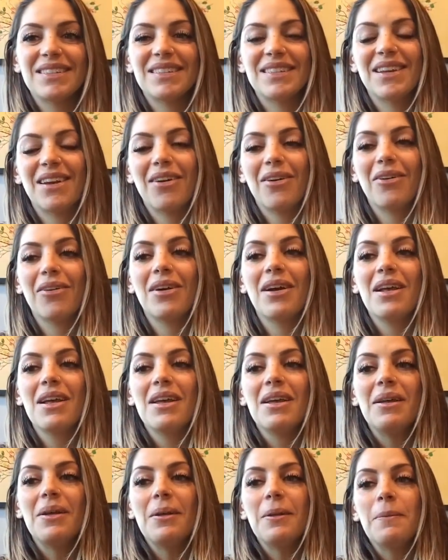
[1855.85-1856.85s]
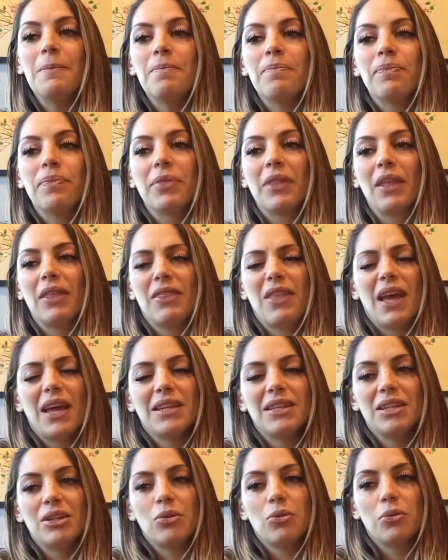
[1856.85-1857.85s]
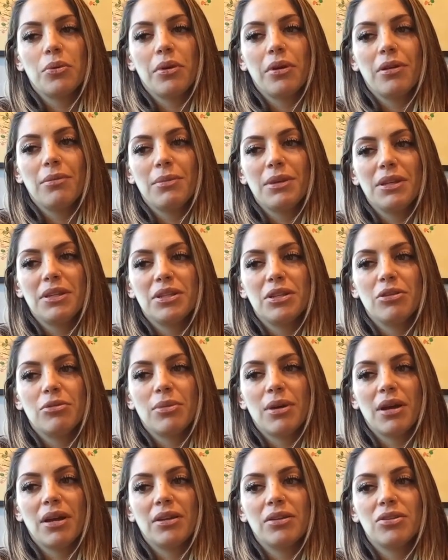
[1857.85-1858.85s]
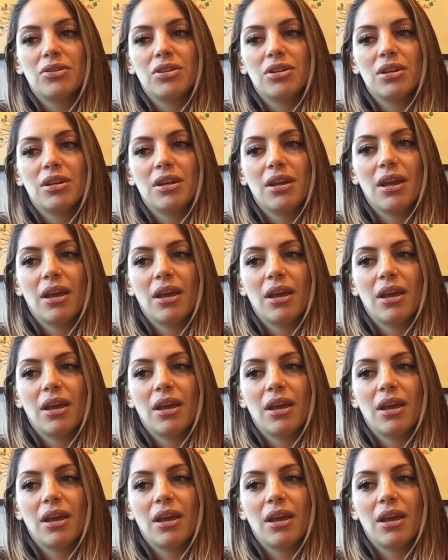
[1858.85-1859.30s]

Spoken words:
So that didn't worry me too much,